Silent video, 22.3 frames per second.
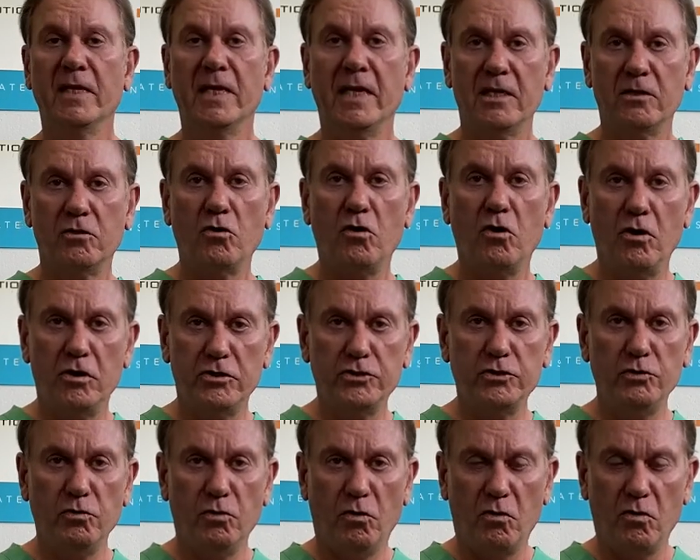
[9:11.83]
and cause
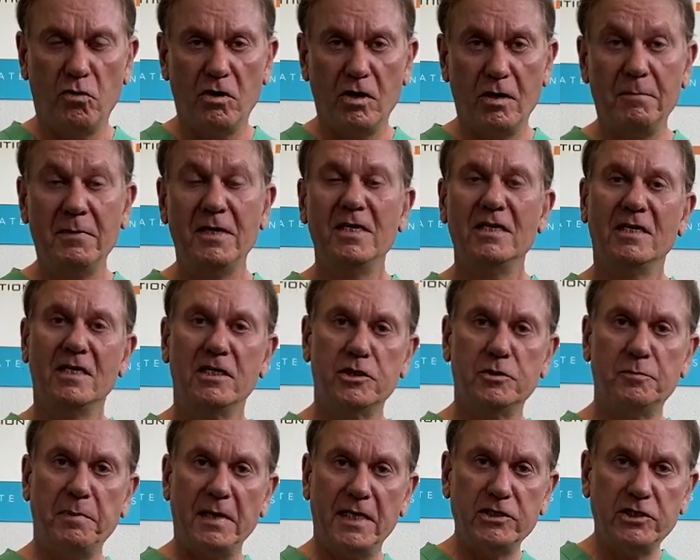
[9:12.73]
you harm,
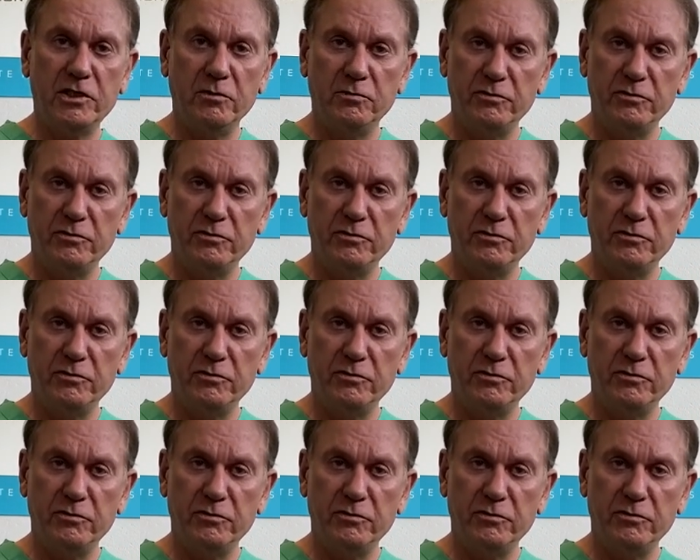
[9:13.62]
especially